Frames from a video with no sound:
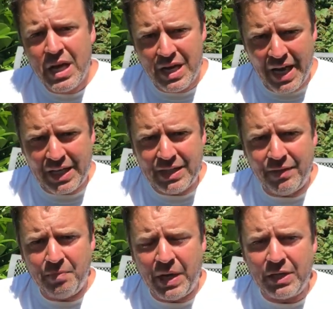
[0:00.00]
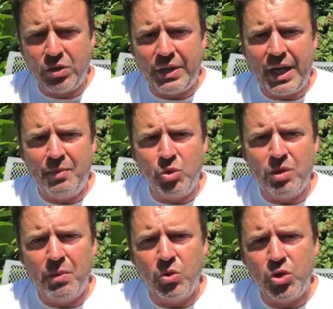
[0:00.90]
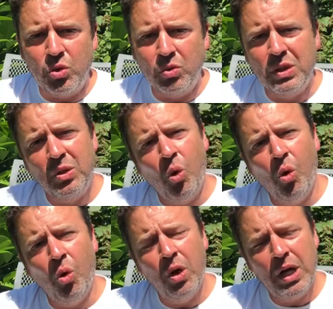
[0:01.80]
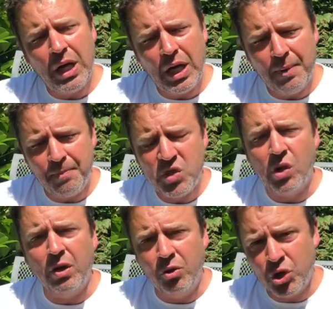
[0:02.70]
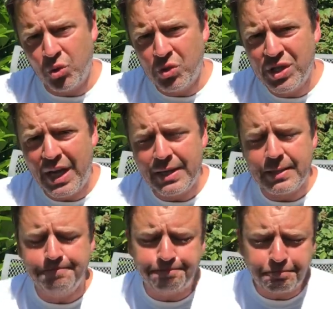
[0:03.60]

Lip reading: negative impact on the animal's emotional or psychological state.